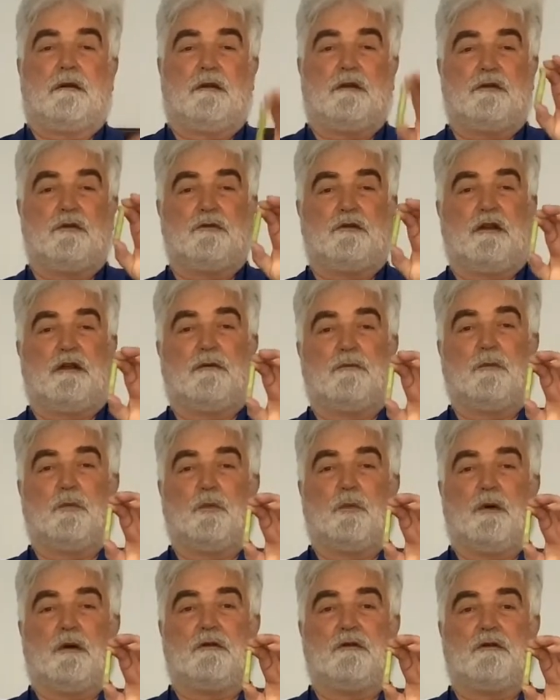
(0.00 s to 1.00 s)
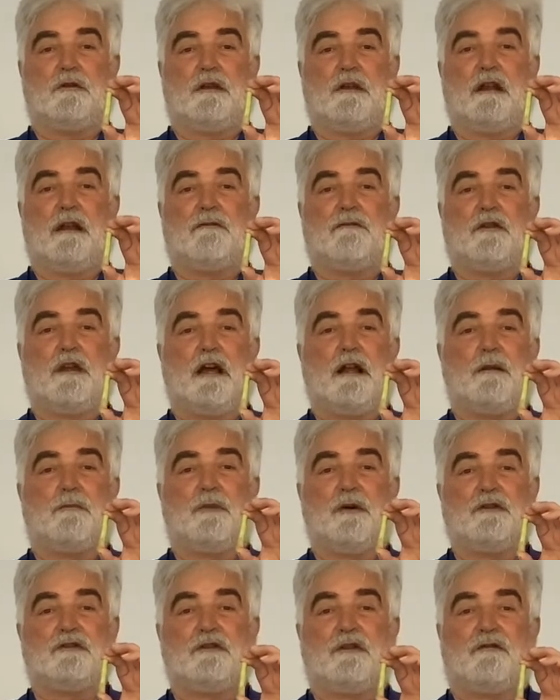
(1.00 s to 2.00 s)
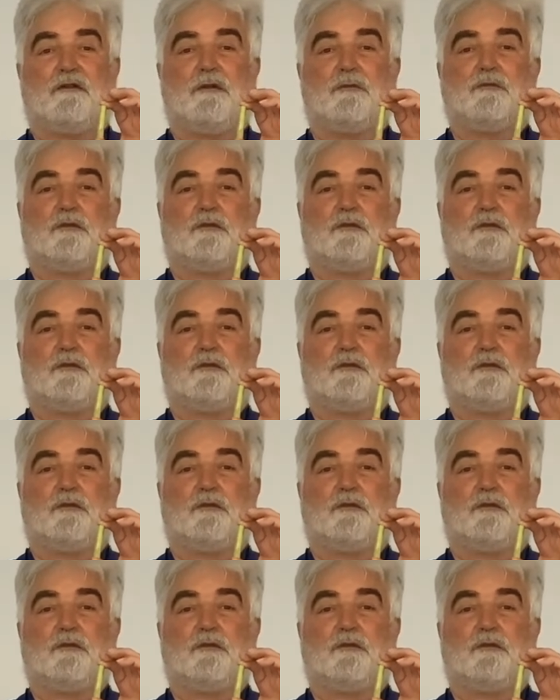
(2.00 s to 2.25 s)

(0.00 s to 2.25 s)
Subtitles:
you can, if you got a bunch of them,